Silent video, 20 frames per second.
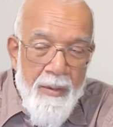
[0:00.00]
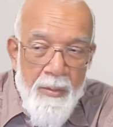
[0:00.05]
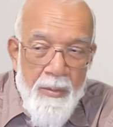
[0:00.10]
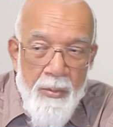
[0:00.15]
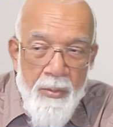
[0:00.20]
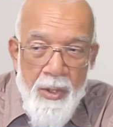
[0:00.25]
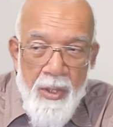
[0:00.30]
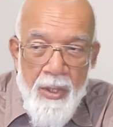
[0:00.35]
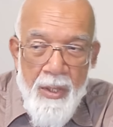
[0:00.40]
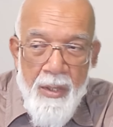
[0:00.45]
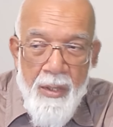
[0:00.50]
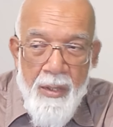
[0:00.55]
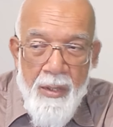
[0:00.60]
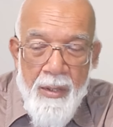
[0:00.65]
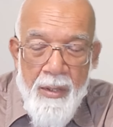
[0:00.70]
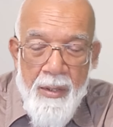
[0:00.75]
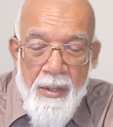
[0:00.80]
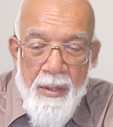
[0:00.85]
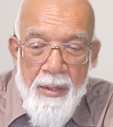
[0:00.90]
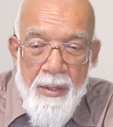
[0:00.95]

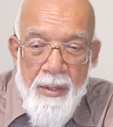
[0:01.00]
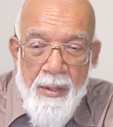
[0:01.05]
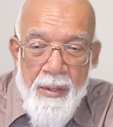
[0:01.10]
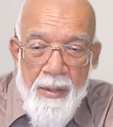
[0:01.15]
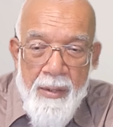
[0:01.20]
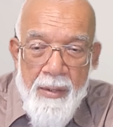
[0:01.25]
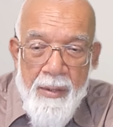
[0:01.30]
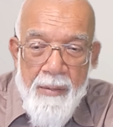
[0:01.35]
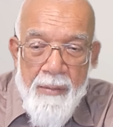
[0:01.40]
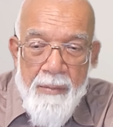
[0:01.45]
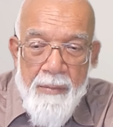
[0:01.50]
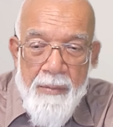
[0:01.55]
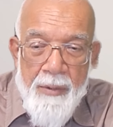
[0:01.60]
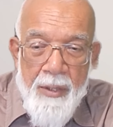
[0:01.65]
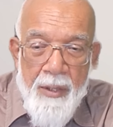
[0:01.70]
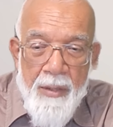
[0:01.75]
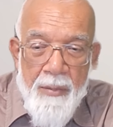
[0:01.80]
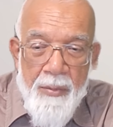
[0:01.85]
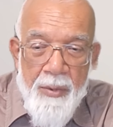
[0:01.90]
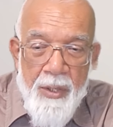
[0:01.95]
Well,
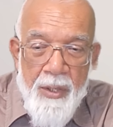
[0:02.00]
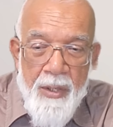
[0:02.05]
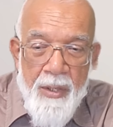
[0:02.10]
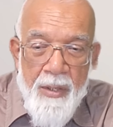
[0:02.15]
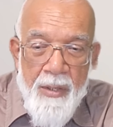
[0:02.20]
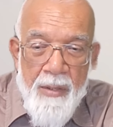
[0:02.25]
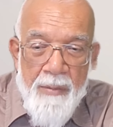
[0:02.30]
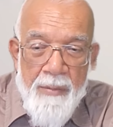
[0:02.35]
be aware